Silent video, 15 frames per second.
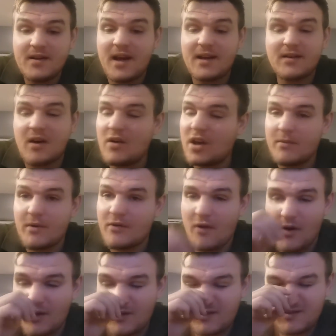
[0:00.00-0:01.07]
Now, don't get me
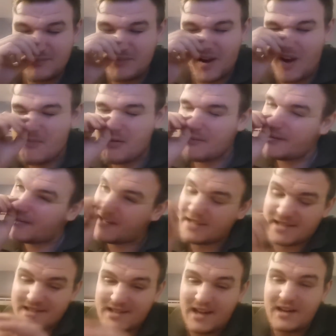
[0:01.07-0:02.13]
wrong, I'm probably going to
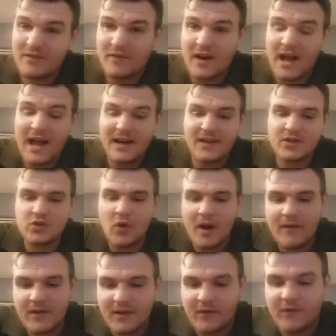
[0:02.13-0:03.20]
get slated for that, and it's not
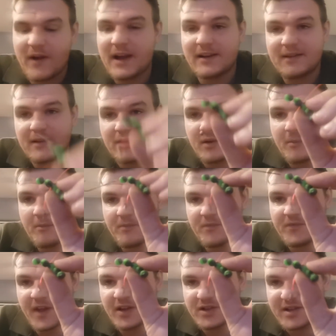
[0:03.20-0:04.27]
even the fact that
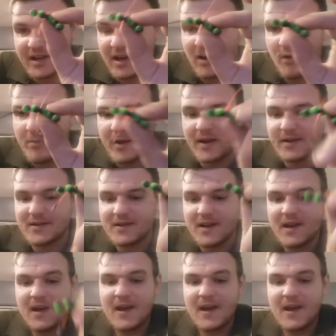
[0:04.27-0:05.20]
they're sea glow beads.